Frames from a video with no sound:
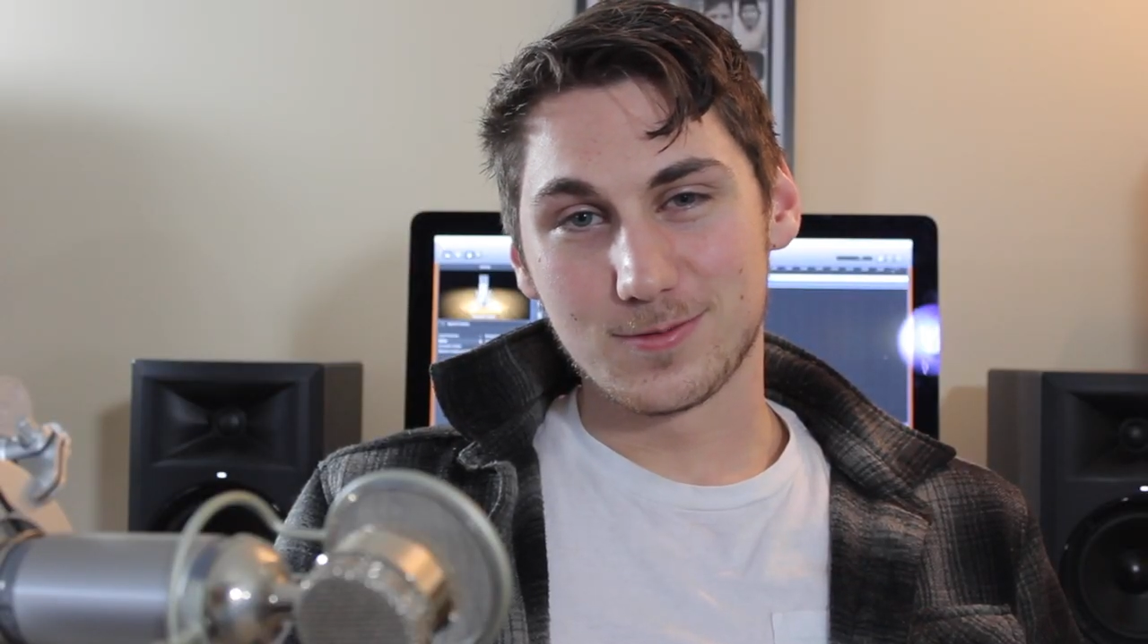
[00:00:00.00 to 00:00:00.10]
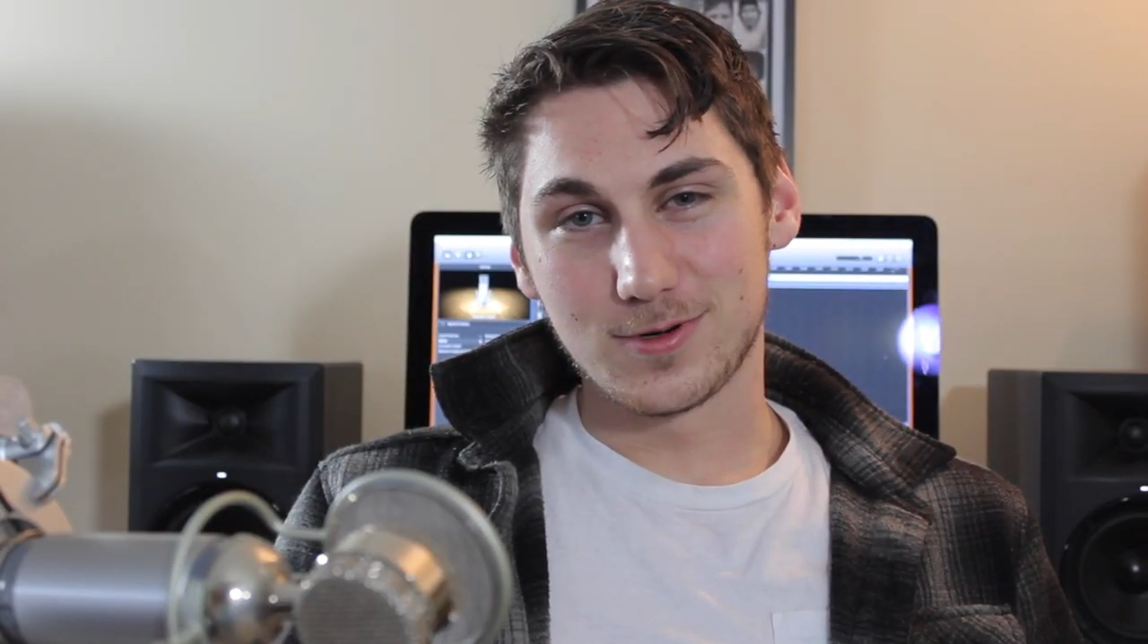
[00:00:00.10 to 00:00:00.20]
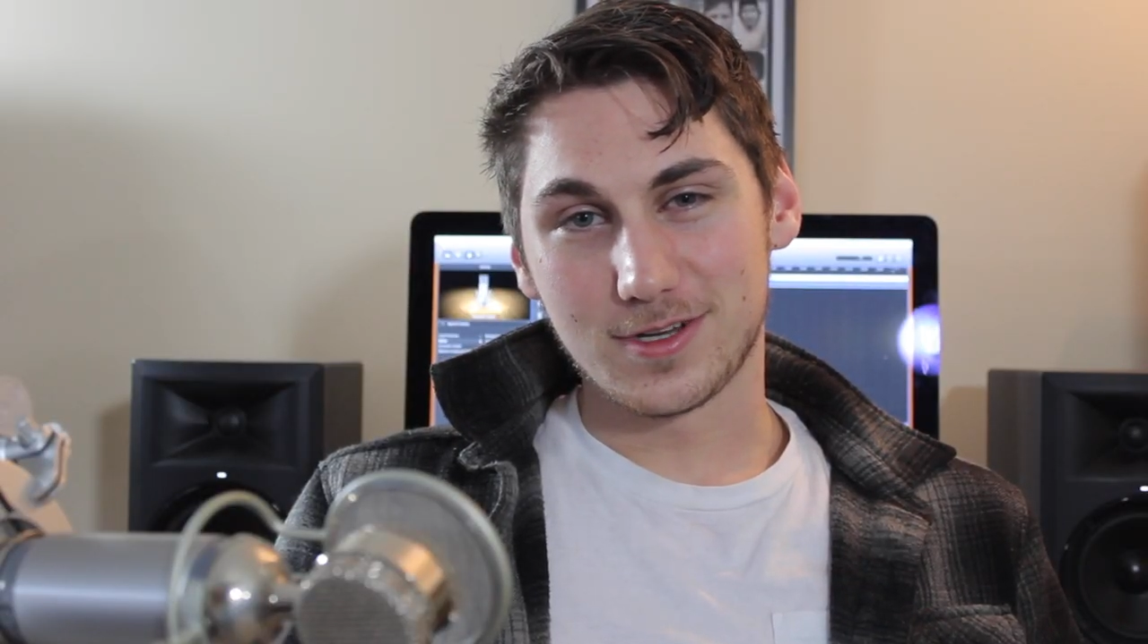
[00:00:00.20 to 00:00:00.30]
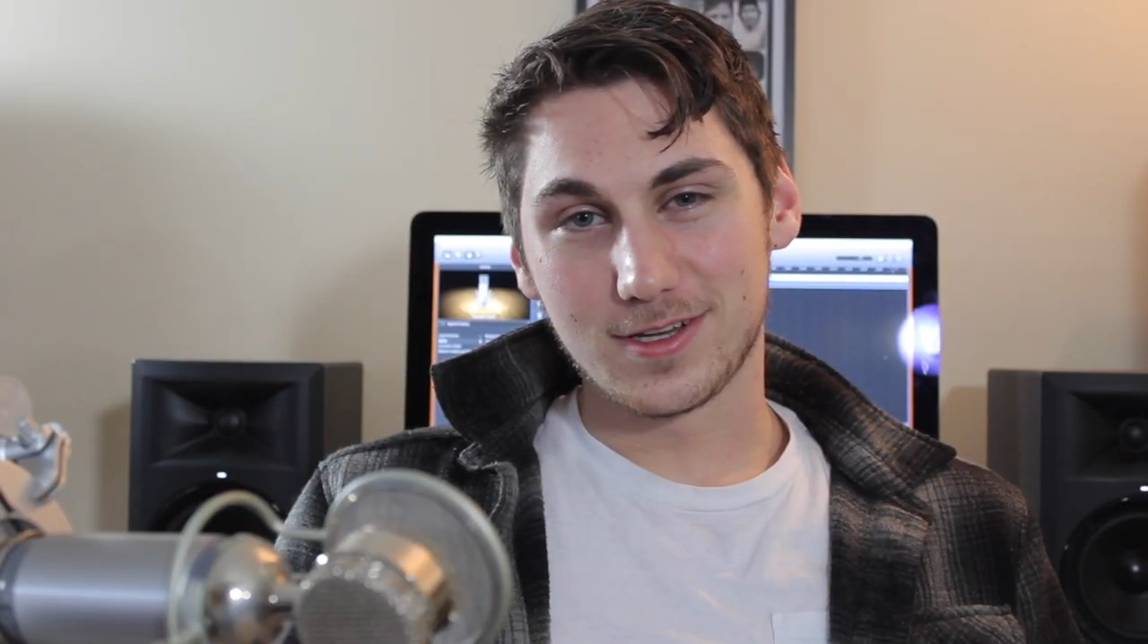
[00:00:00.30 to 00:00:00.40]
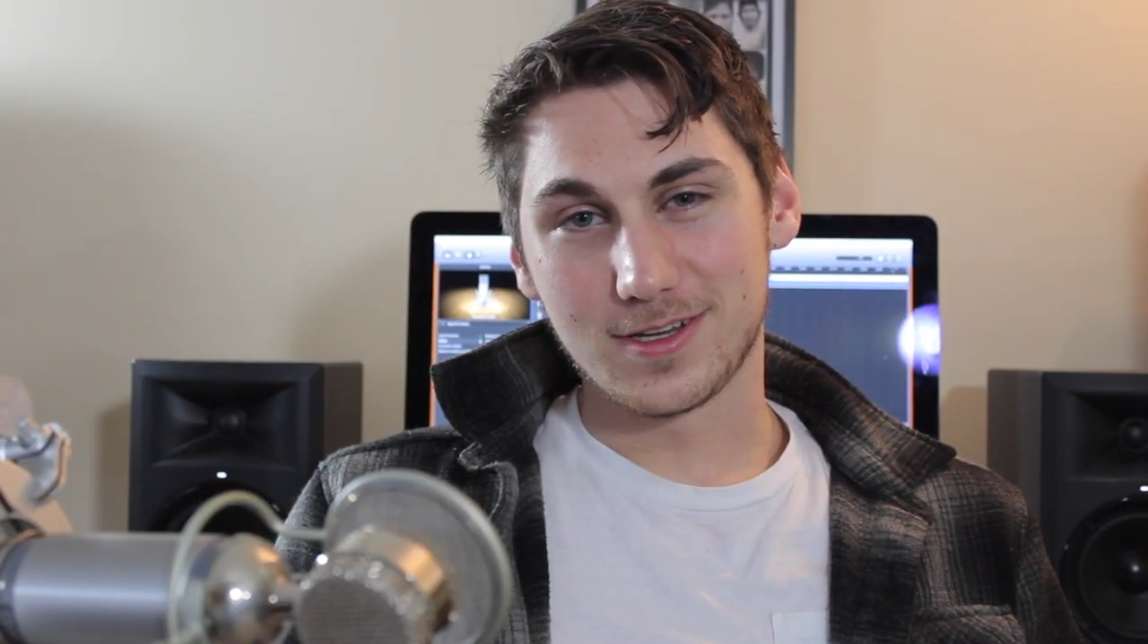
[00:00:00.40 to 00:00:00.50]

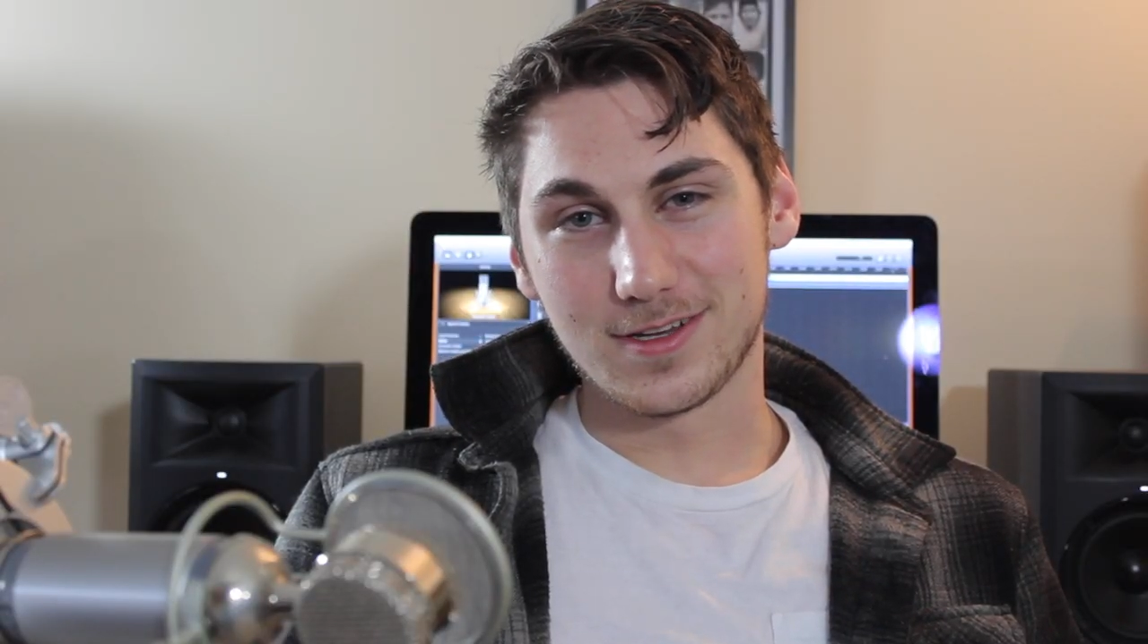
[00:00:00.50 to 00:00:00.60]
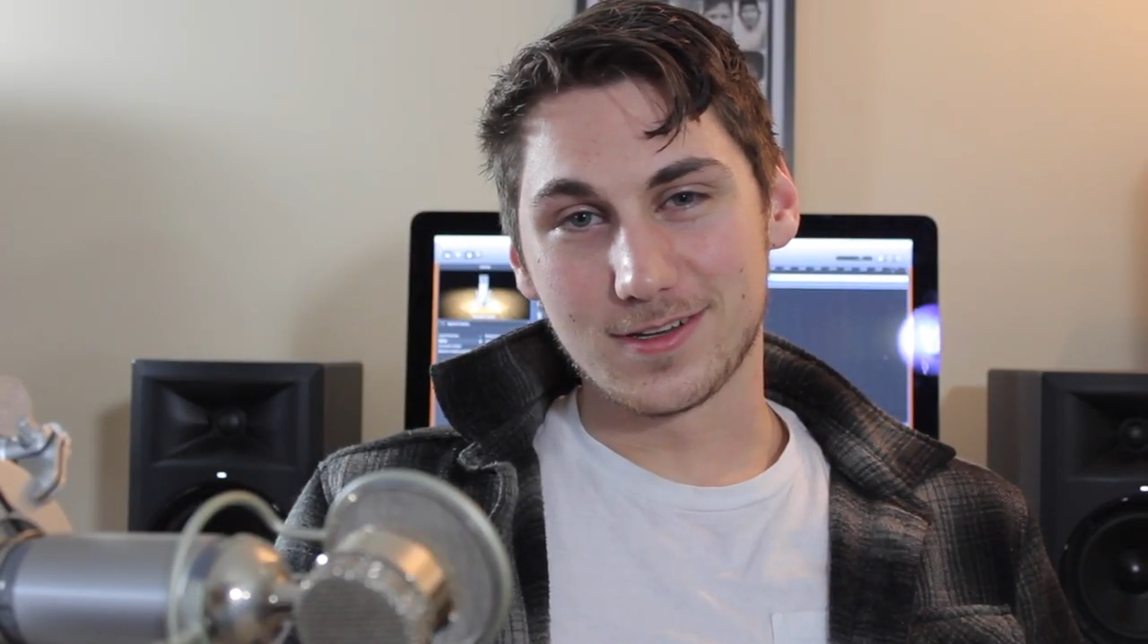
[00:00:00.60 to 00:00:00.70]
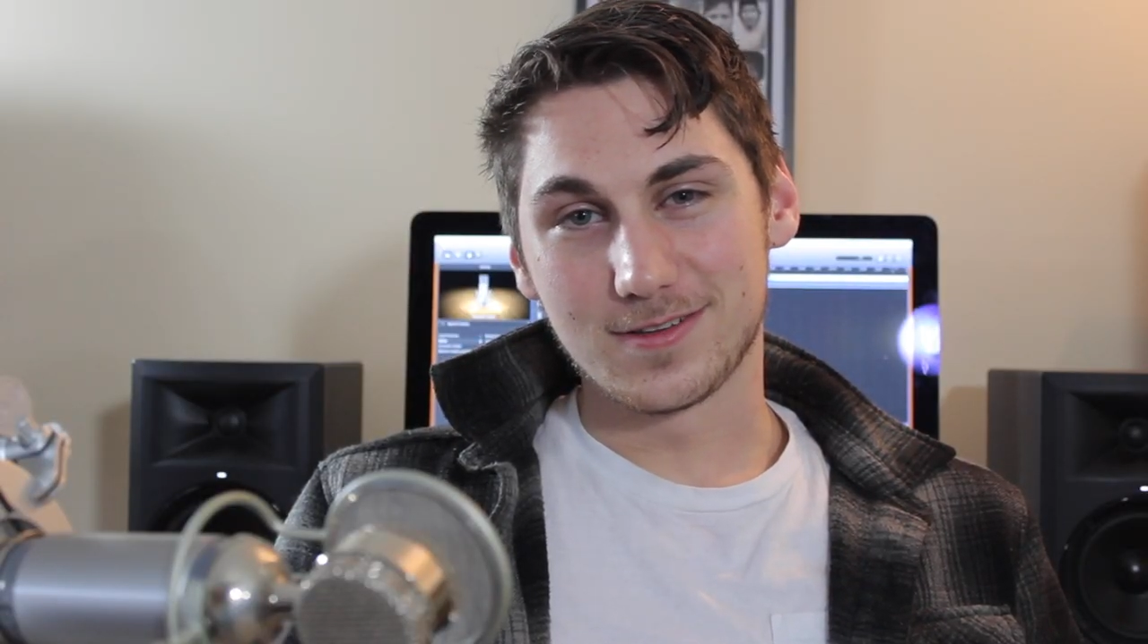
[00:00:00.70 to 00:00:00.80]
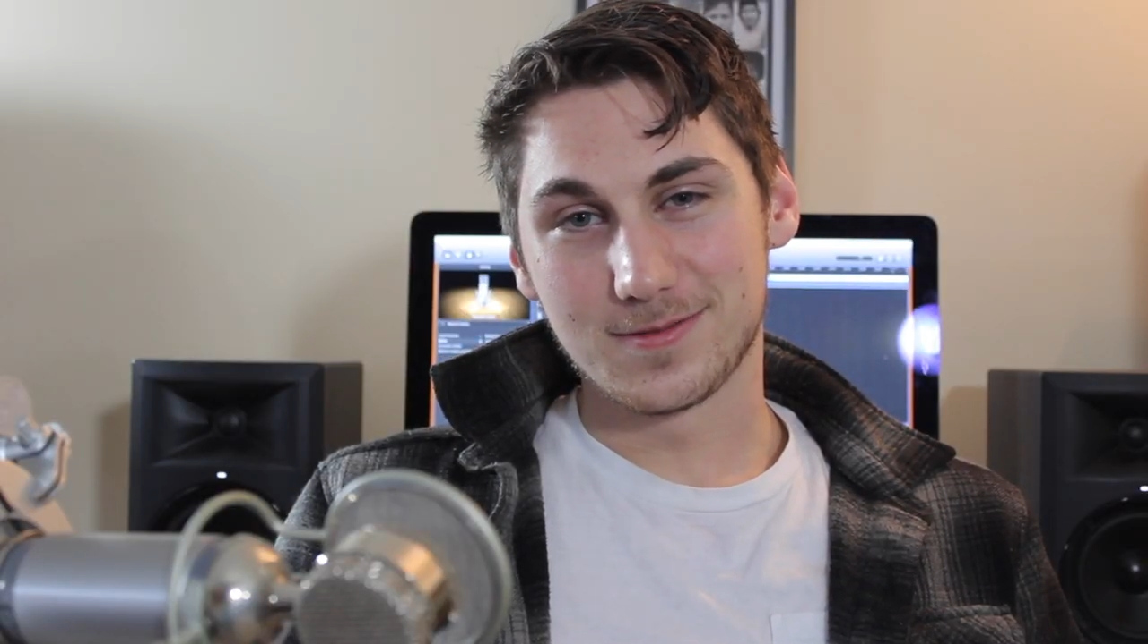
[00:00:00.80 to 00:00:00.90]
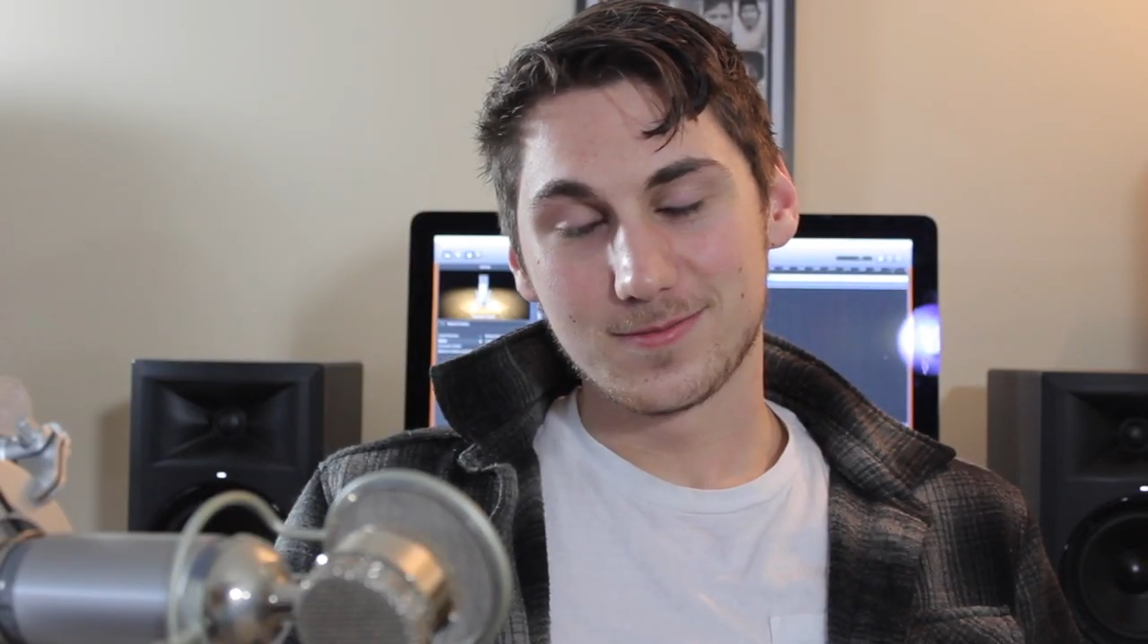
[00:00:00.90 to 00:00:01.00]
working